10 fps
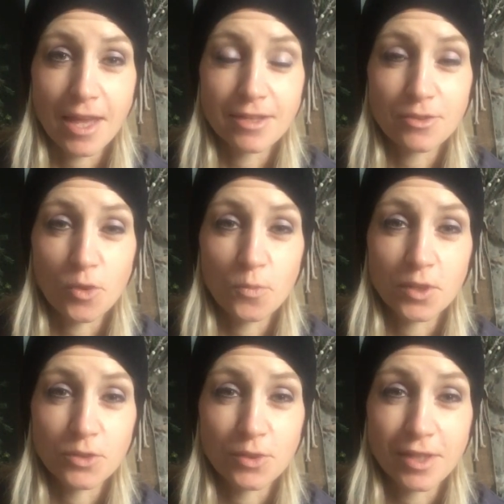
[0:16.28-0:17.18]
and
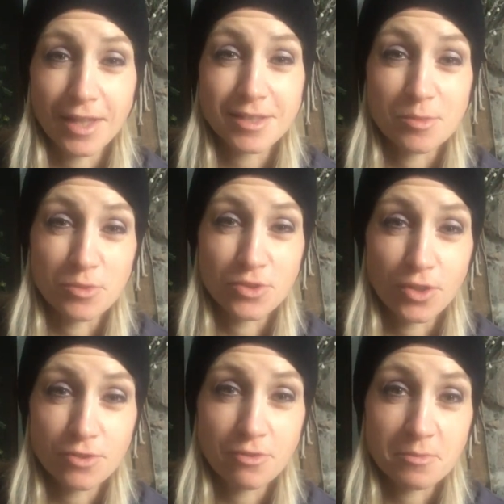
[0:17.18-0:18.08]
hoping you can get some
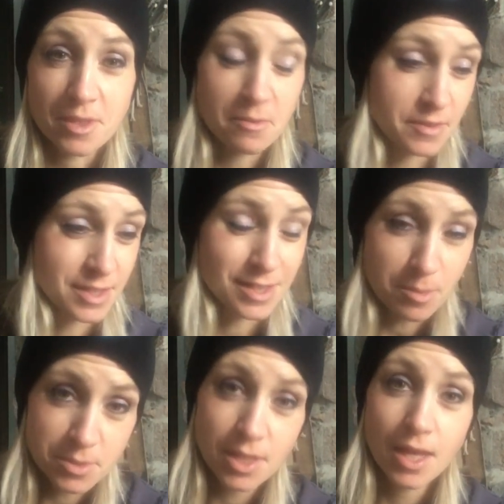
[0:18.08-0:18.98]
results from some of these
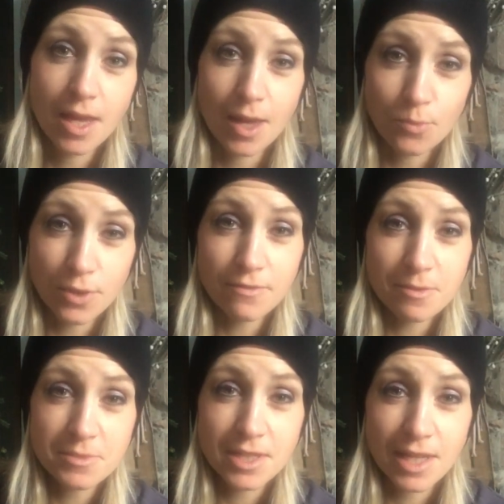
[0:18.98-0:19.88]
tips. And one of
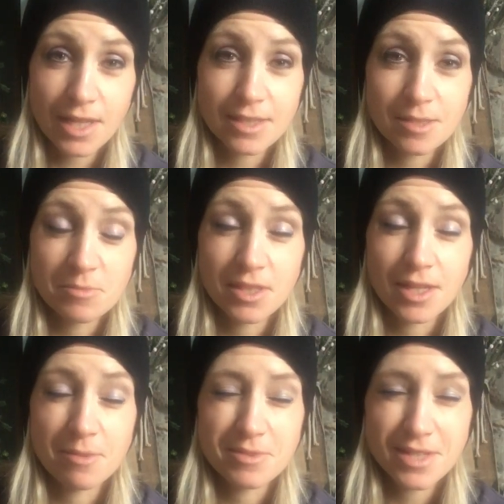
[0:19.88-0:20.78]
them today is something
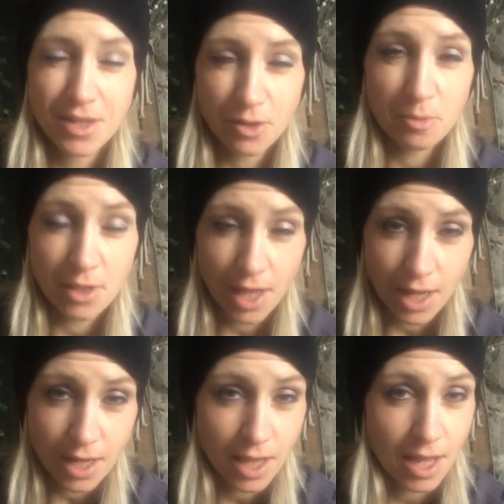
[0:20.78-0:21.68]
that I'm terrible
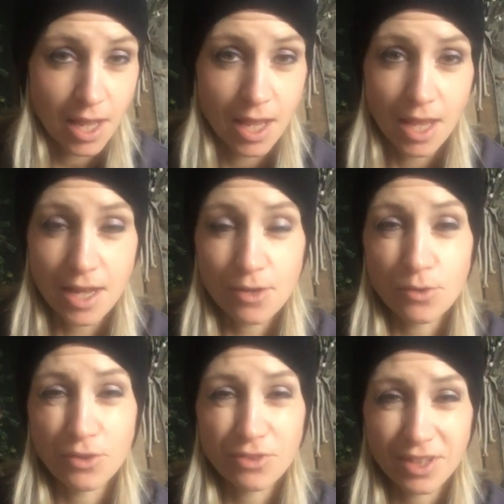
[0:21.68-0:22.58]
at. And I
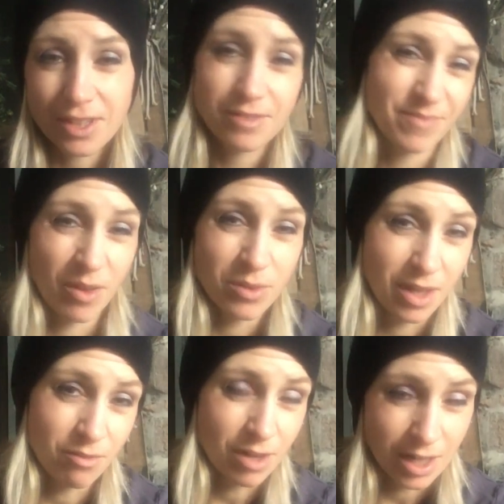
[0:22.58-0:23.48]
know you're thinking, oh,
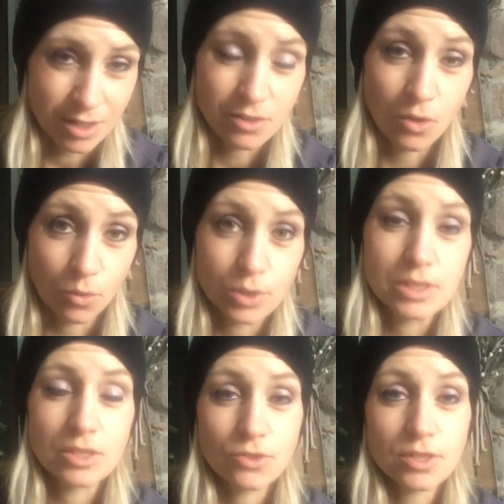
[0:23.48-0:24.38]
yeah, right. No,
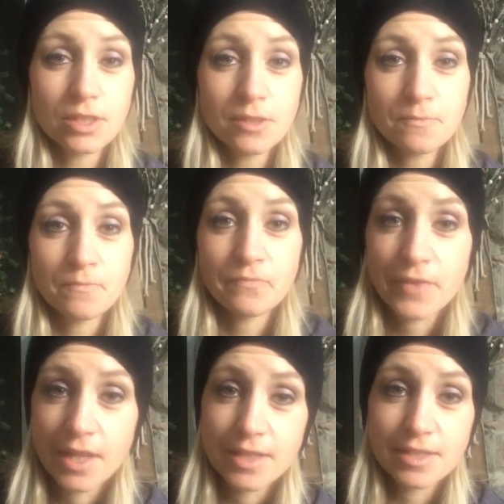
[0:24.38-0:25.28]
seriously?
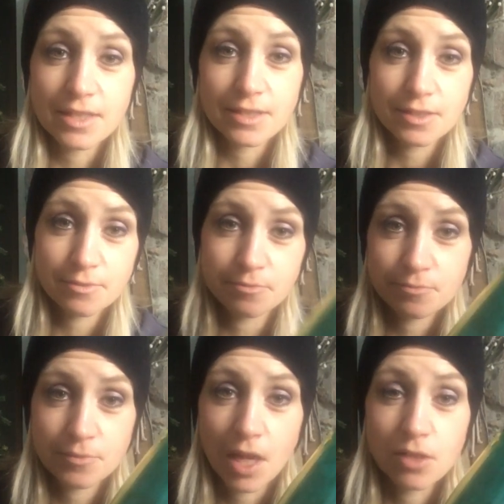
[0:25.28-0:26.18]
And it's this
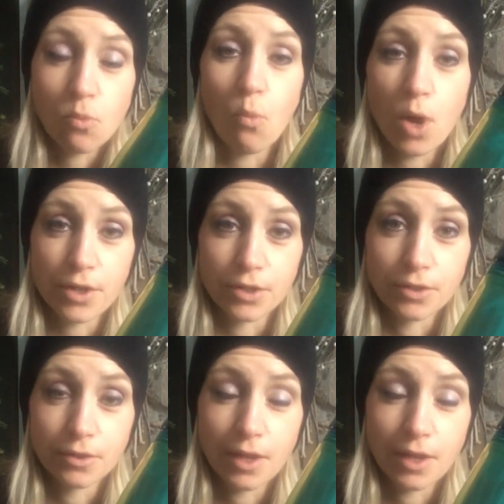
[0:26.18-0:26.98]
it's water.